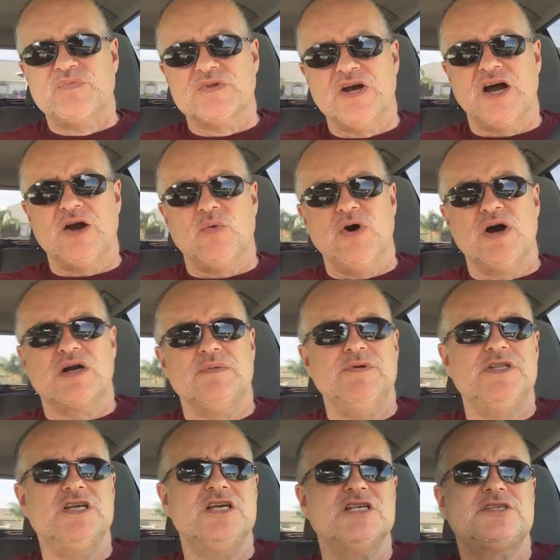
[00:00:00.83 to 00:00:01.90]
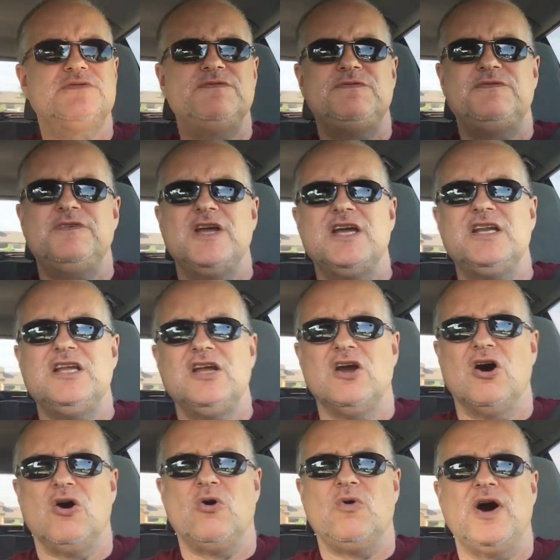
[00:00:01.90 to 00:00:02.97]
Hi, welcome. In this
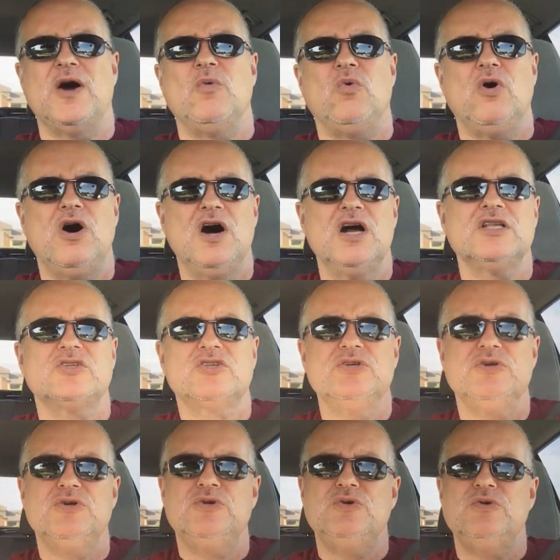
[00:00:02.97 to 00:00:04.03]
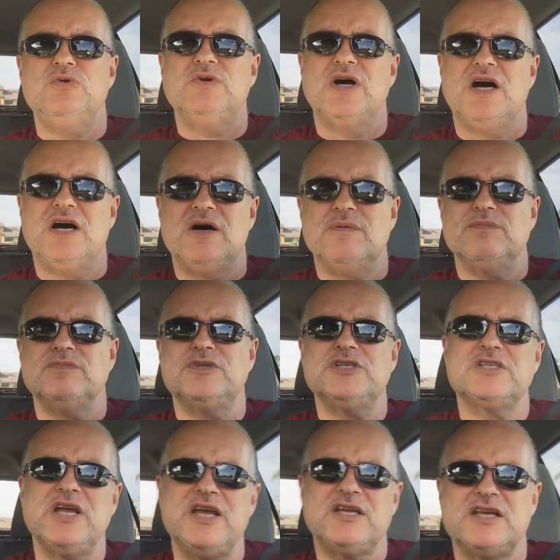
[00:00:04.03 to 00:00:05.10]
video, I want to
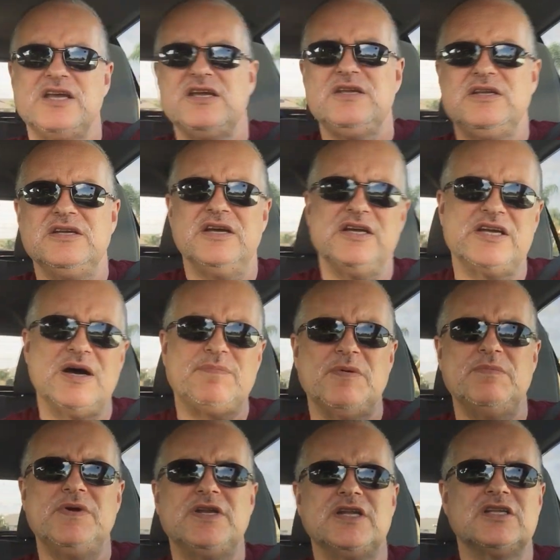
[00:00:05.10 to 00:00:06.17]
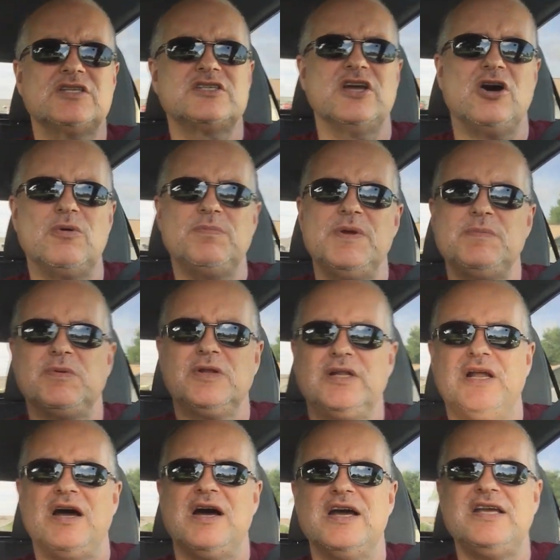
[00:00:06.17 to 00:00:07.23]
just take a couple minutes to help people
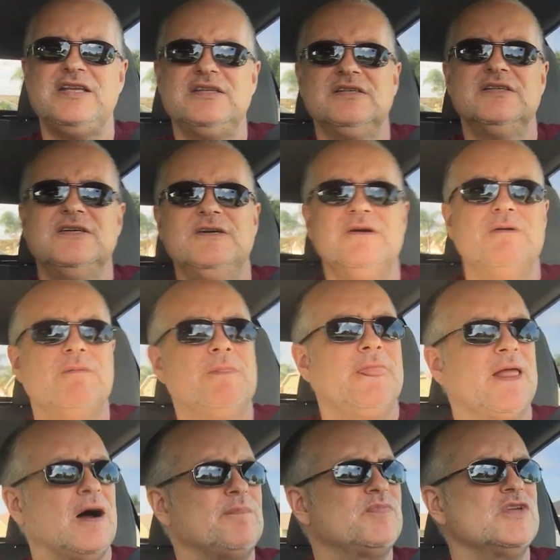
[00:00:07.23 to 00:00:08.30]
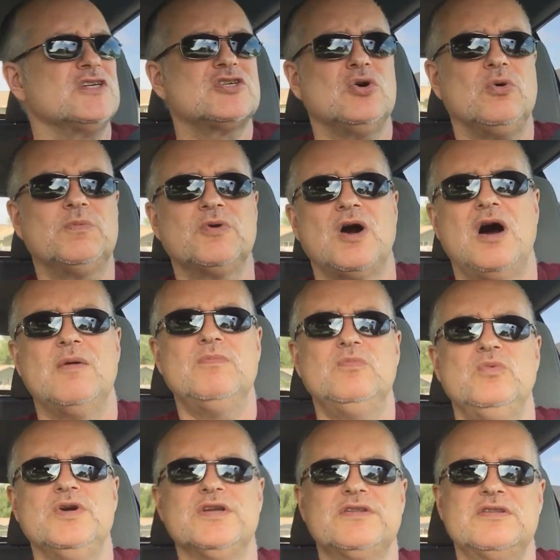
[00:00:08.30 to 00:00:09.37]
line up this whole problem
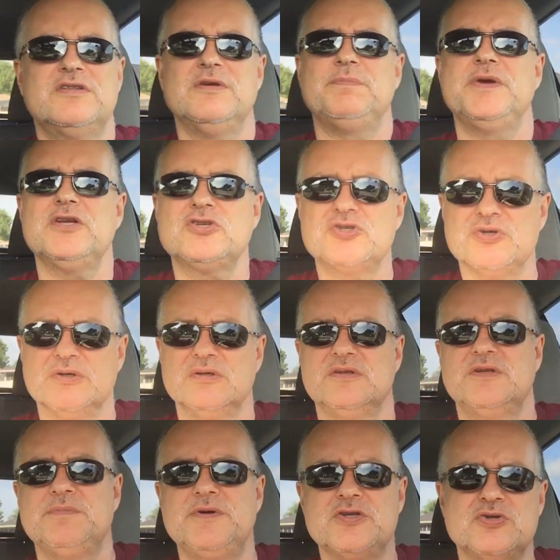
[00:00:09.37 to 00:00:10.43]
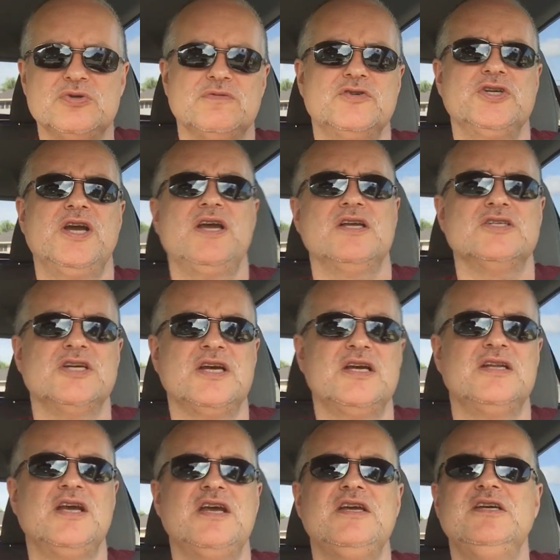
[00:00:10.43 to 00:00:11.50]
with the picture of change,
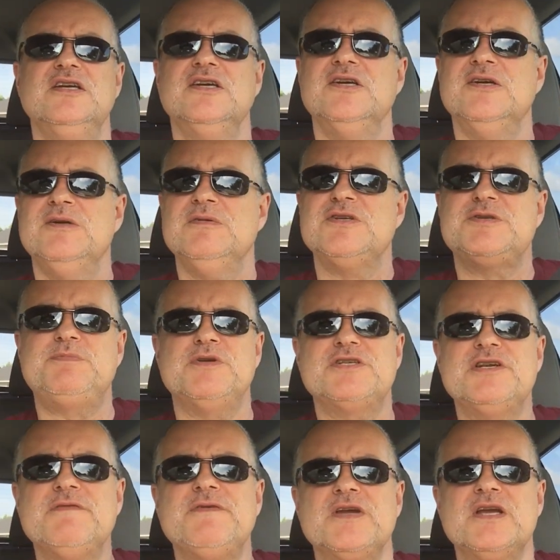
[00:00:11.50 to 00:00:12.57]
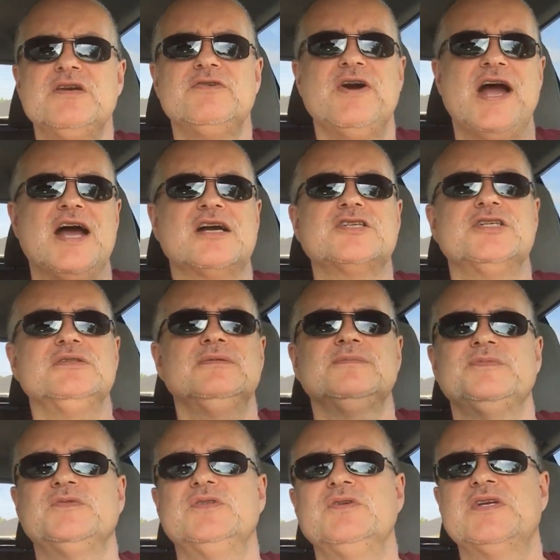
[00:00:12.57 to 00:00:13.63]
and a specific interaction,
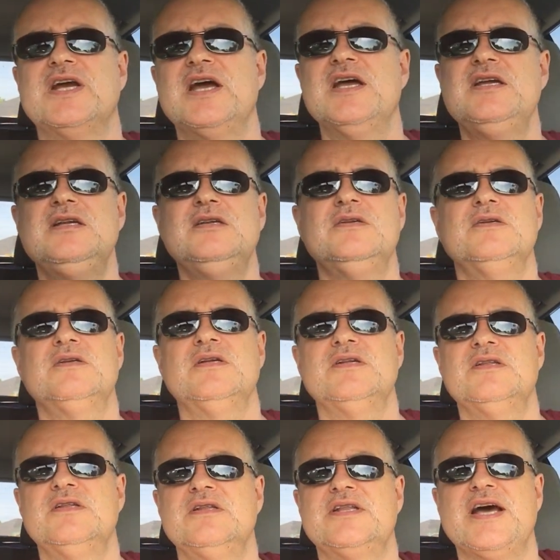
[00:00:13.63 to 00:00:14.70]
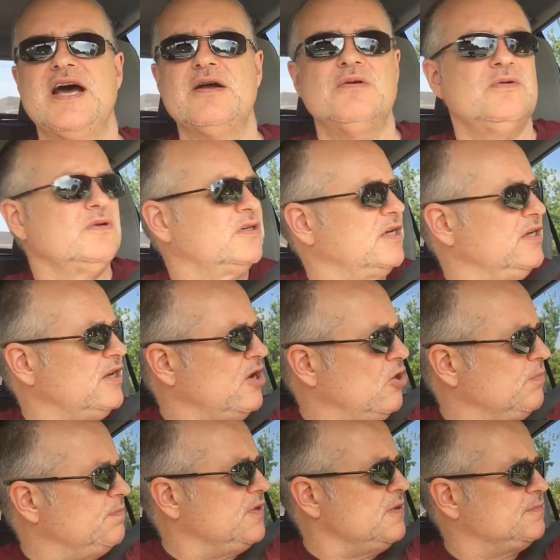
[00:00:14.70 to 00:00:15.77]
okay, that can
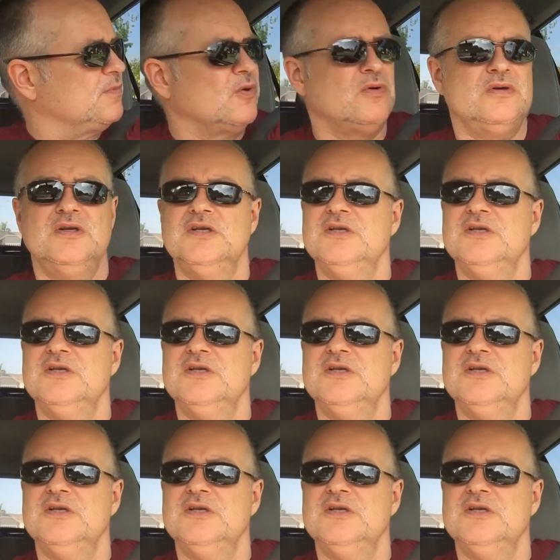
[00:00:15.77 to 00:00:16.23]
help people